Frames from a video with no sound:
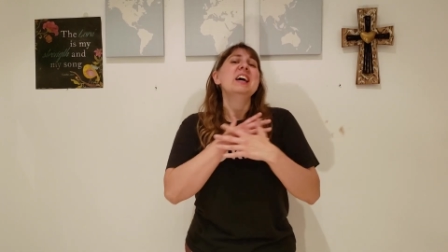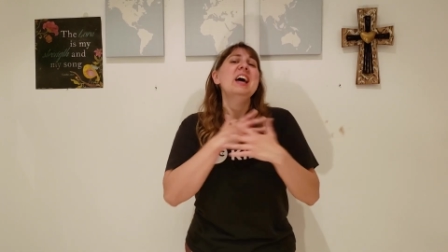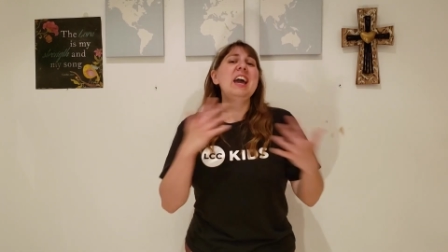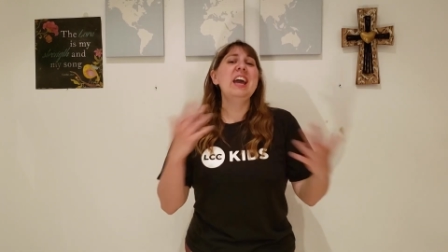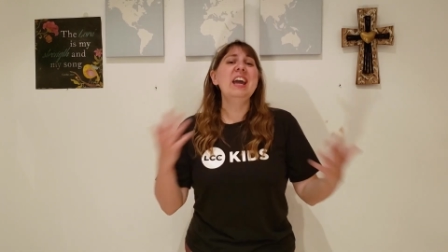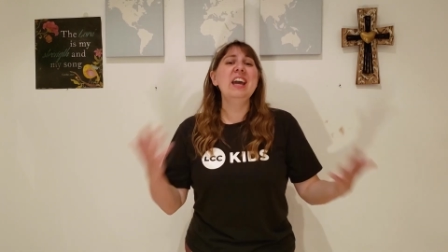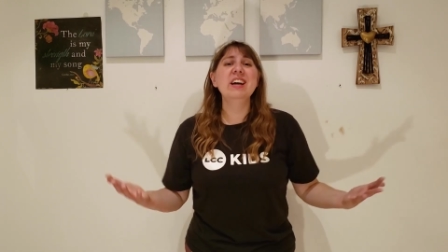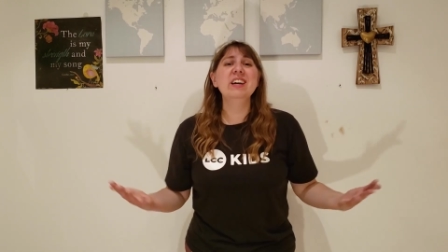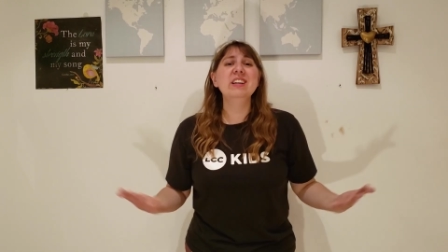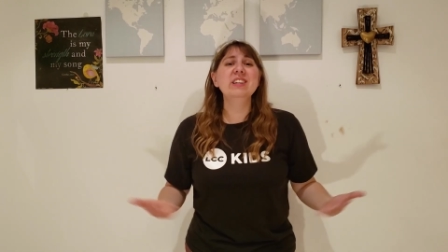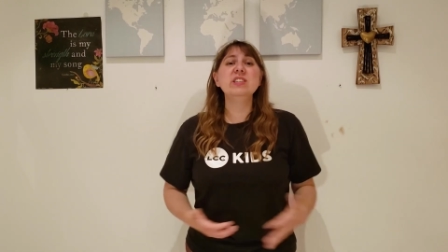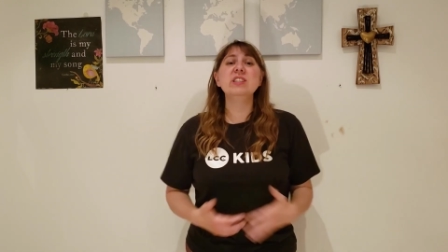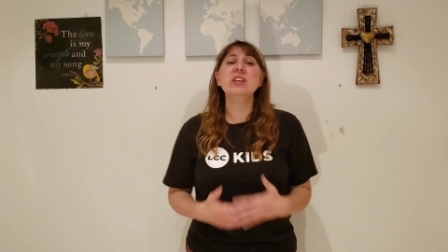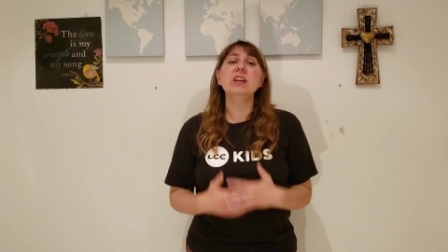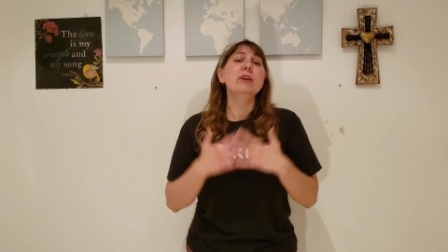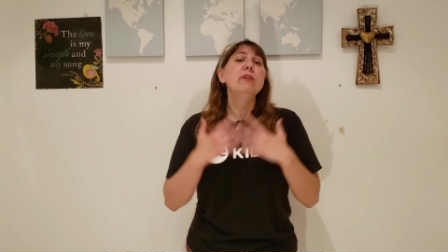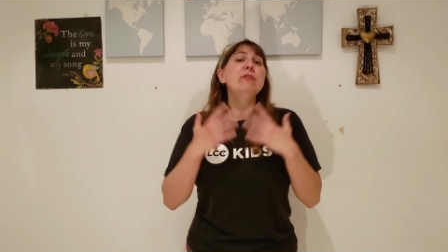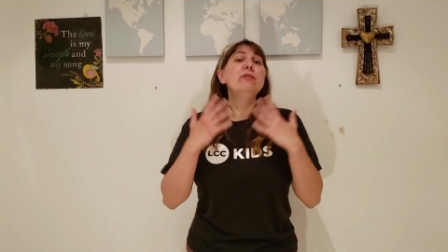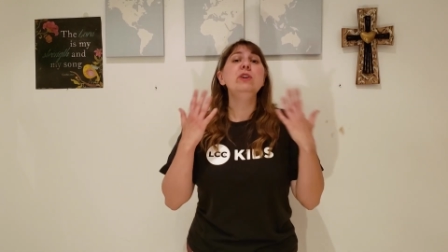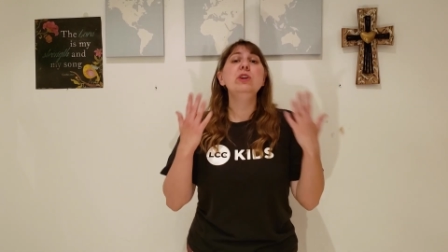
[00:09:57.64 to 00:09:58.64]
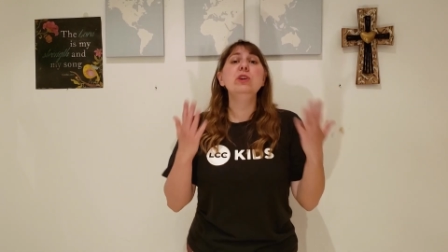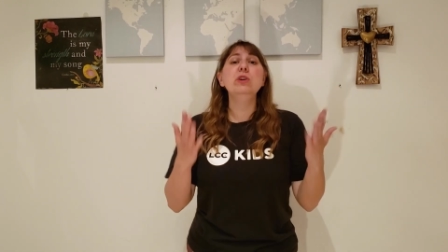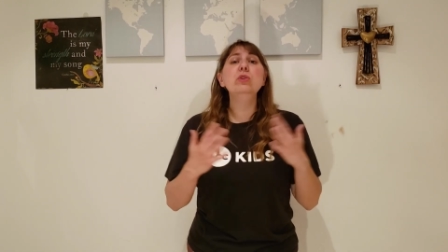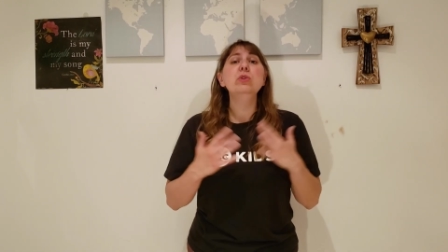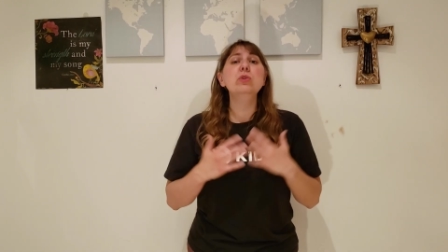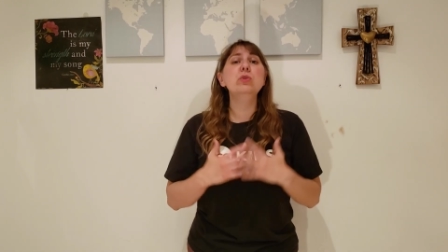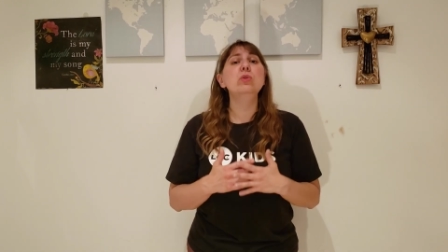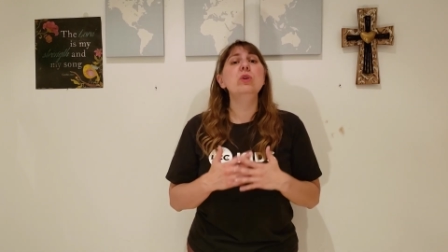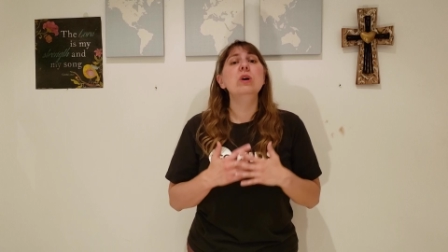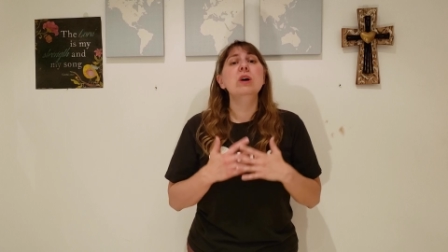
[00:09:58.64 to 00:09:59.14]
And if
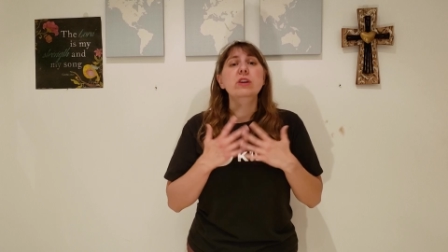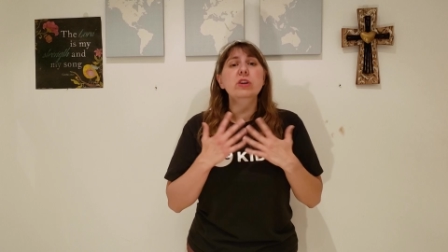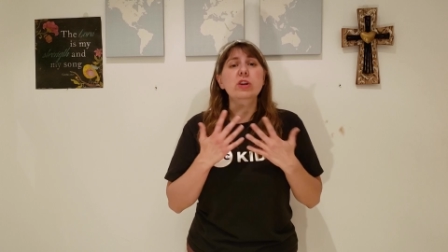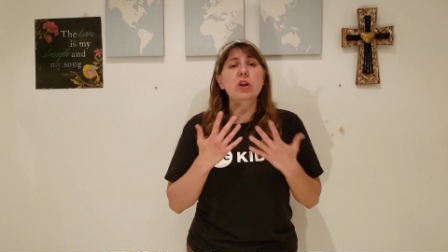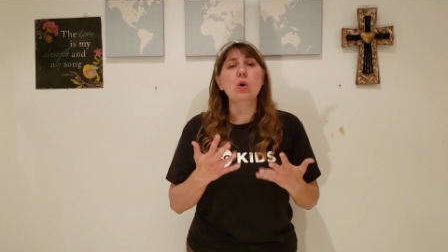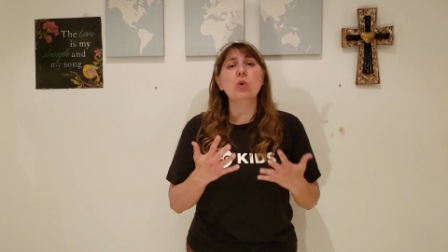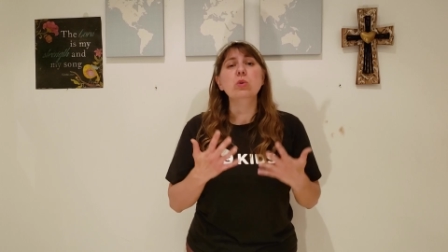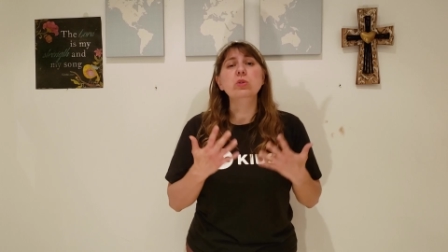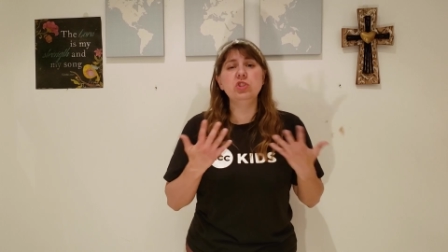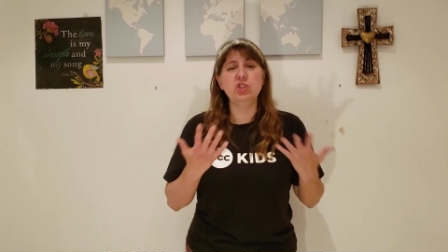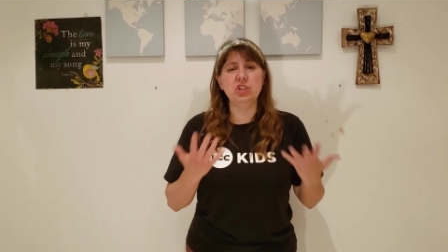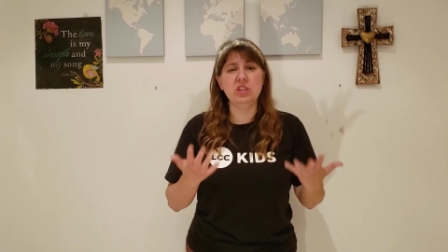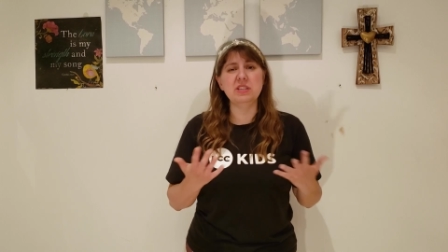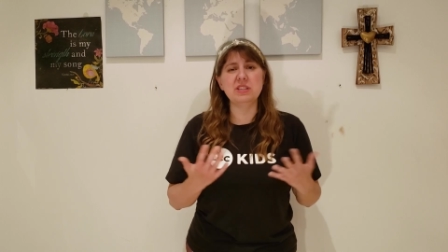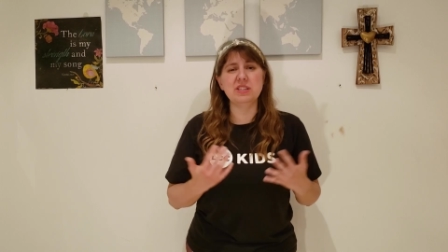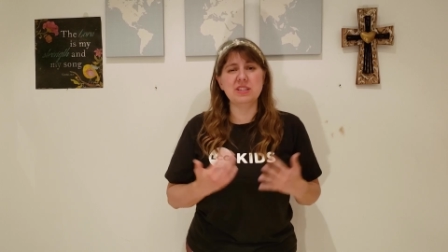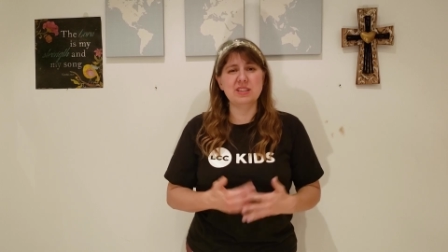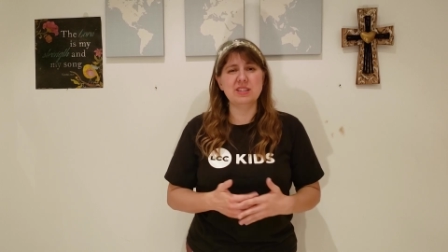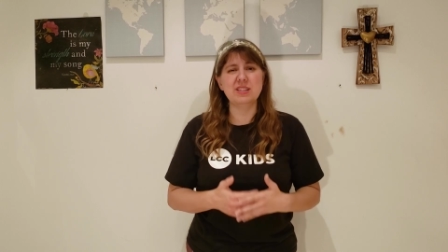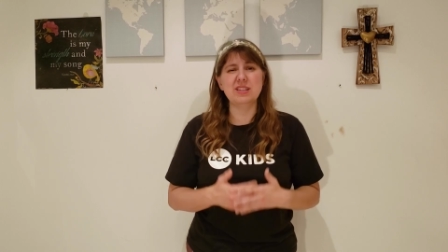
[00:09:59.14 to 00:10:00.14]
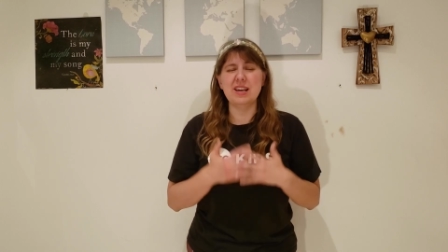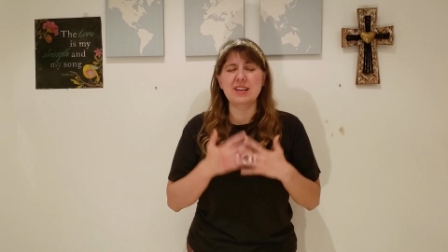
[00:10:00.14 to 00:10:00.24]
you know Jesus